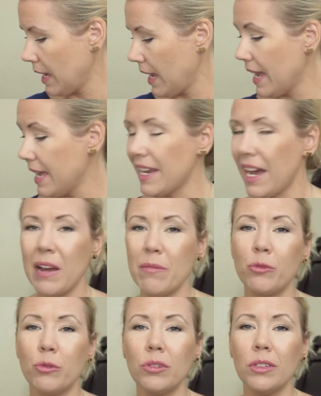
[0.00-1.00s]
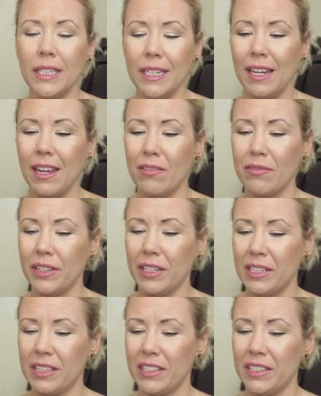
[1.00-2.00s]
And I'm really
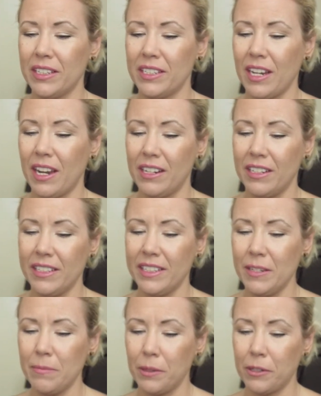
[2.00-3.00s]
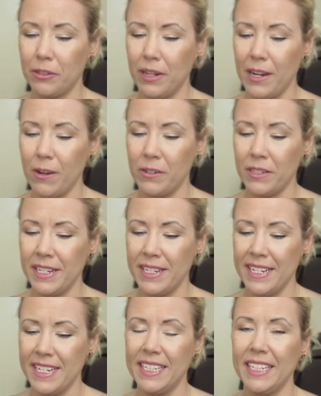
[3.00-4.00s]
loving the Tarte lip crayon
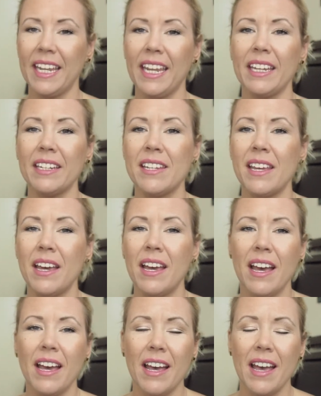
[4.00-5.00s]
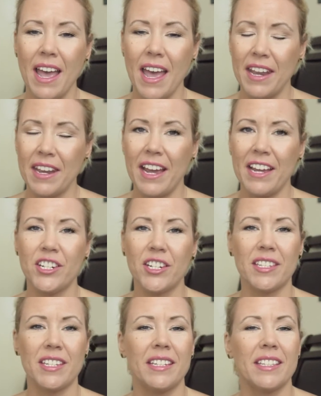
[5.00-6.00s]
in Elite. And I
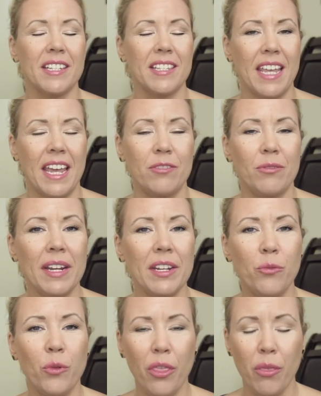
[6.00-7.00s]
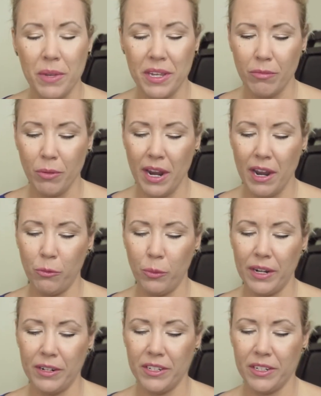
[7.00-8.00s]
just did this Get Ready With Me where I
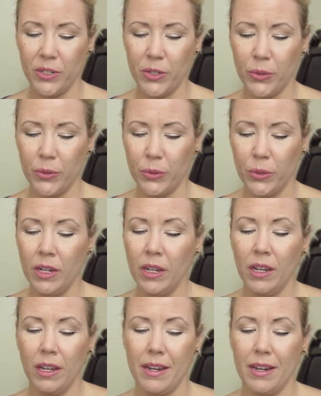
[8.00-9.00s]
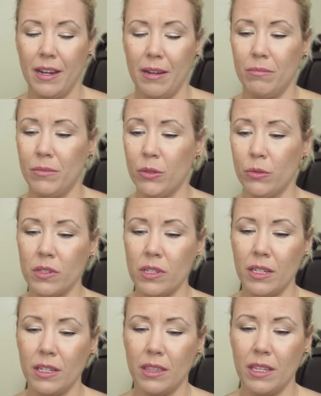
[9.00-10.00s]
wear the two. And I'm
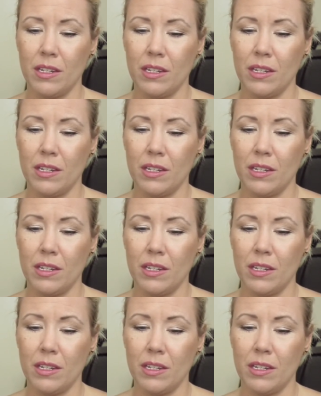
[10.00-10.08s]
using it.